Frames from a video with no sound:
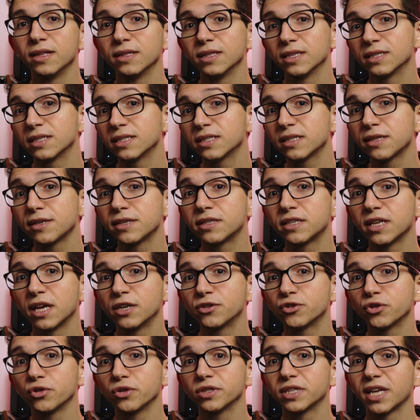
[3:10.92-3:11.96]
This is the
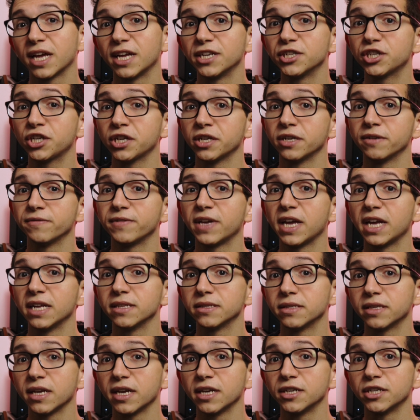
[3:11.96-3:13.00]
central tension of
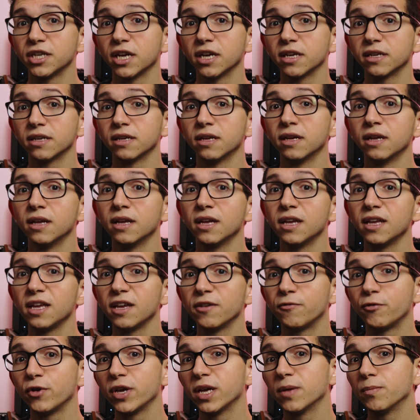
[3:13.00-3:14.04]
gain staging.
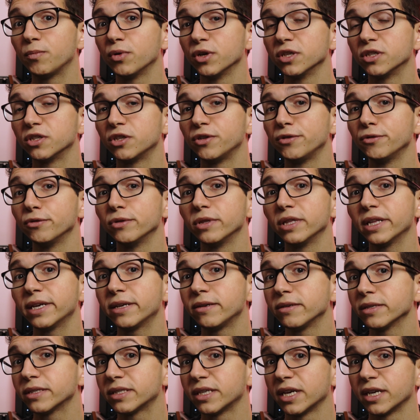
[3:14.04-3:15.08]
If we input too
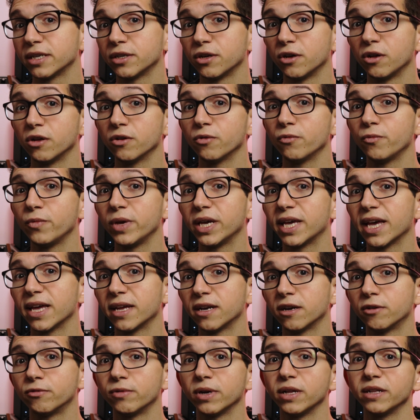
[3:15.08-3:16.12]
little signal, we
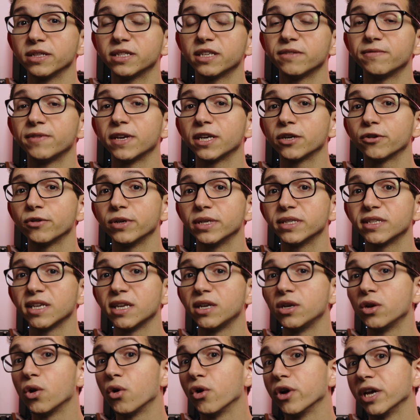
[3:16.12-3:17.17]
get a relative increase
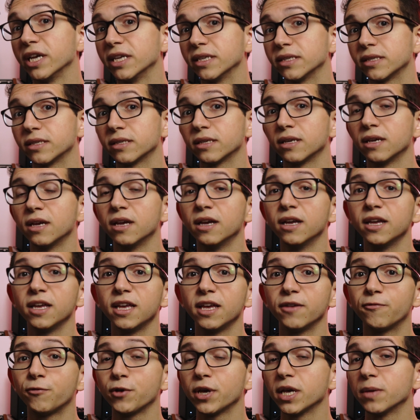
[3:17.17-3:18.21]
in noise.
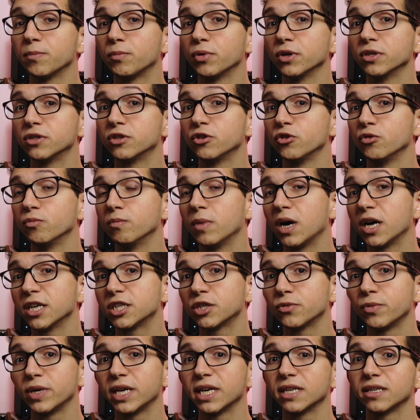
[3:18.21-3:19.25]
If we input too
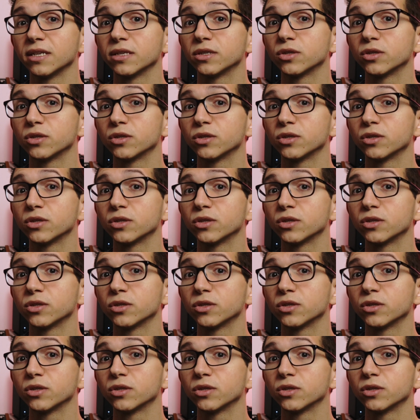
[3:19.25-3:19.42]
much, we get